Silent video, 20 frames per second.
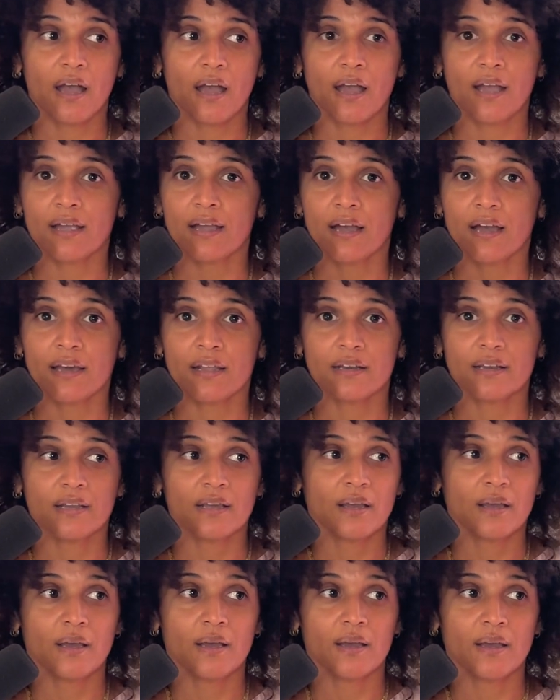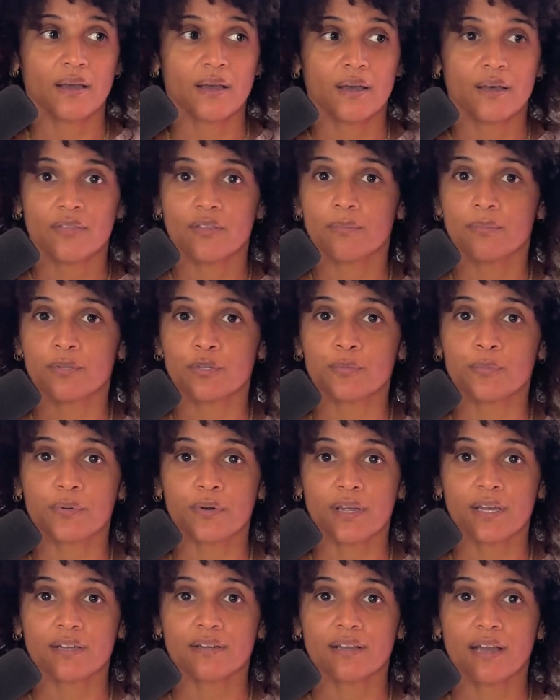I got the
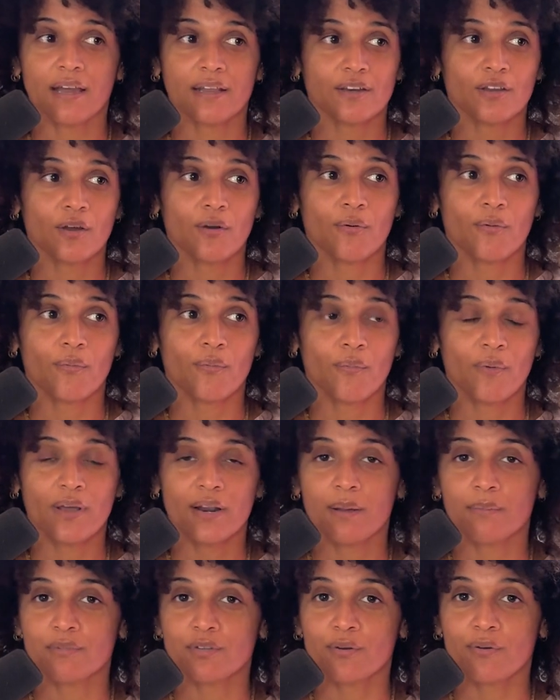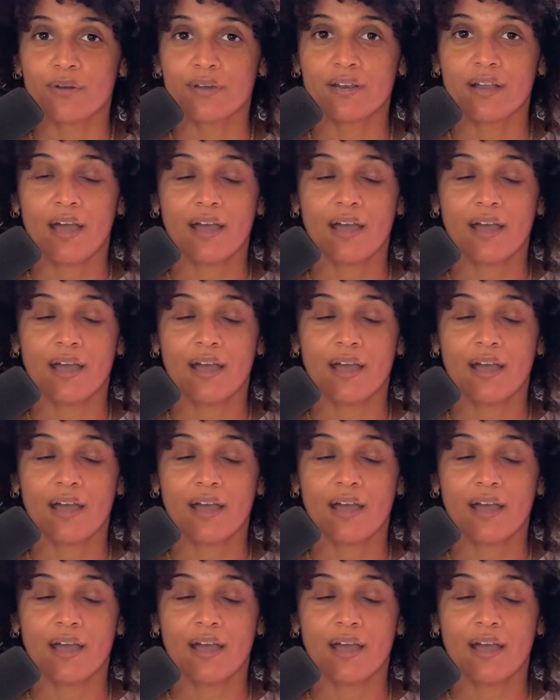blueprint. I know what I'm doing.